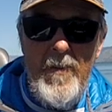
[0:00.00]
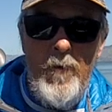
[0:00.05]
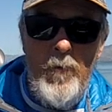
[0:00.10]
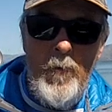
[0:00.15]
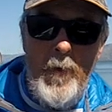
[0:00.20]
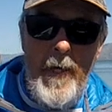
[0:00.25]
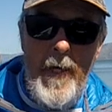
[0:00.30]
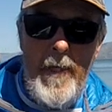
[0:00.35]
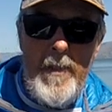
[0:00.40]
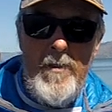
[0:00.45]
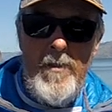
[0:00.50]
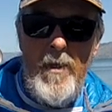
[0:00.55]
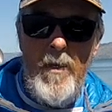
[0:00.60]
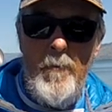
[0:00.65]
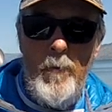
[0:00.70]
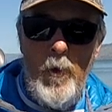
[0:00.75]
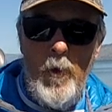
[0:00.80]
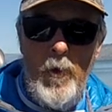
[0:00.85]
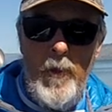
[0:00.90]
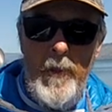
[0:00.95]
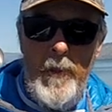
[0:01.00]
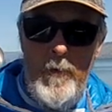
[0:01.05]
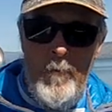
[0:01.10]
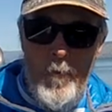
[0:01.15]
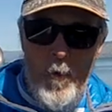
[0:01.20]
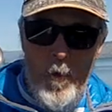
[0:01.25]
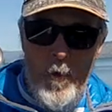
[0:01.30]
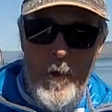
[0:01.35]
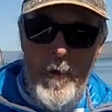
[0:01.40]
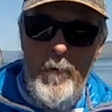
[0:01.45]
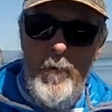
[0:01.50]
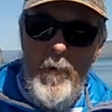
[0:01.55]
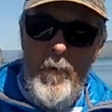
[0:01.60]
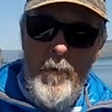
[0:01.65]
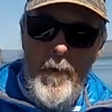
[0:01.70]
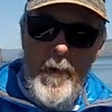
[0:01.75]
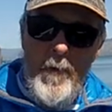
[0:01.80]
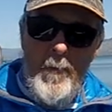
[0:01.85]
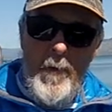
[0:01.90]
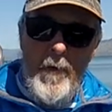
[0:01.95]
We had some early in the morning. We
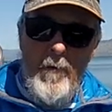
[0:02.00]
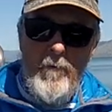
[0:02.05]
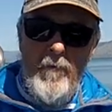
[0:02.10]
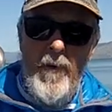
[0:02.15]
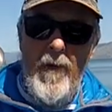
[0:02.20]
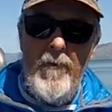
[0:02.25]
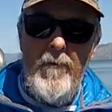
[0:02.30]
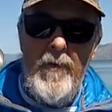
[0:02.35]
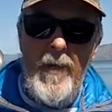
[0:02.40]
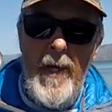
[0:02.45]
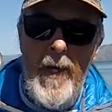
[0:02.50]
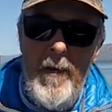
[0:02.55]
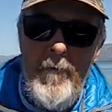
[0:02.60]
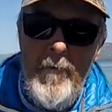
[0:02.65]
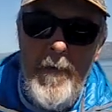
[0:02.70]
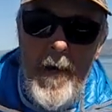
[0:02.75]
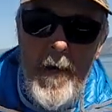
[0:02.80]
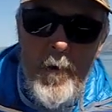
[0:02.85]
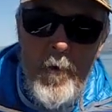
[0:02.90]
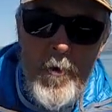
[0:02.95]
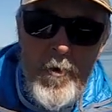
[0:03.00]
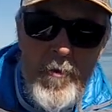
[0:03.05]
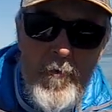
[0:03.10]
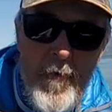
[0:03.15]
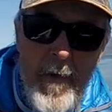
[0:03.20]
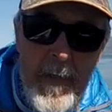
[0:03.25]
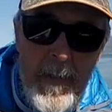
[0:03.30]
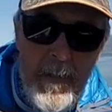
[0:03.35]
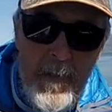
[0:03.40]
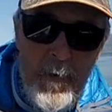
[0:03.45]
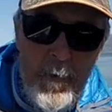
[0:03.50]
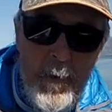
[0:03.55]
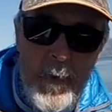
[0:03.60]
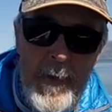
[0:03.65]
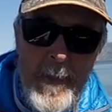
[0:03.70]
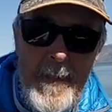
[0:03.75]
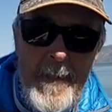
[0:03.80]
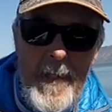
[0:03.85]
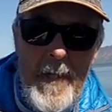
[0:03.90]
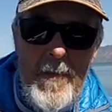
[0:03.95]
went about 5.5 hours fighting the
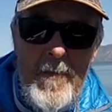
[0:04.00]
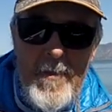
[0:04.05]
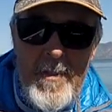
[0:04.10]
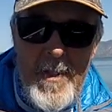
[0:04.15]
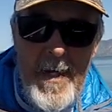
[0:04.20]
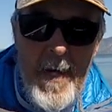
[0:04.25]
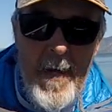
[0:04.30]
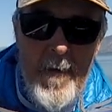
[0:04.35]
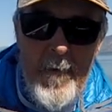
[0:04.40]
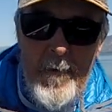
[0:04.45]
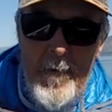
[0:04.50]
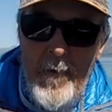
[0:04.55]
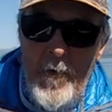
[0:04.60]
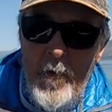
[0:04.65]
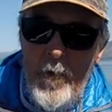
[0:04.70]
wind down south and